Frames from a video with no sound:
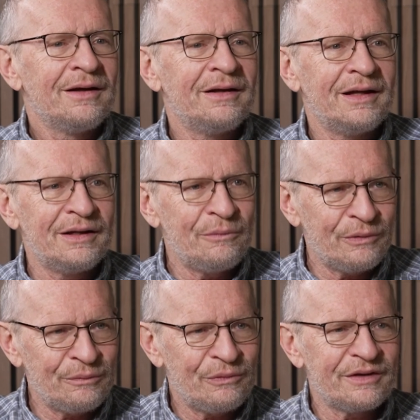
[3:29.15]
And
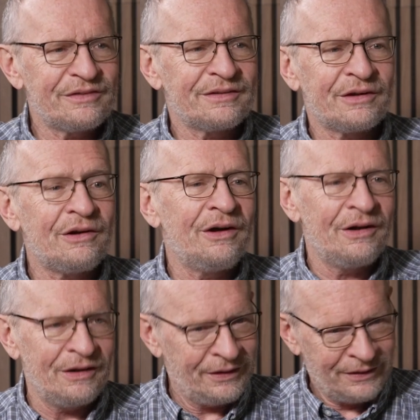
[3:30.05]
anyone wants to
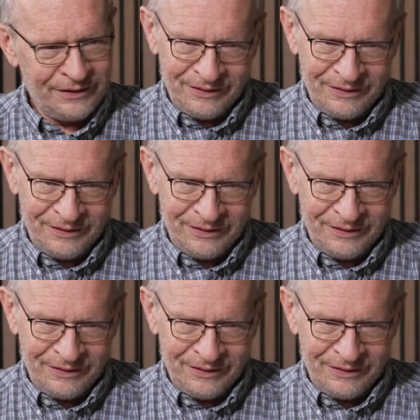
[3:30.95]
call,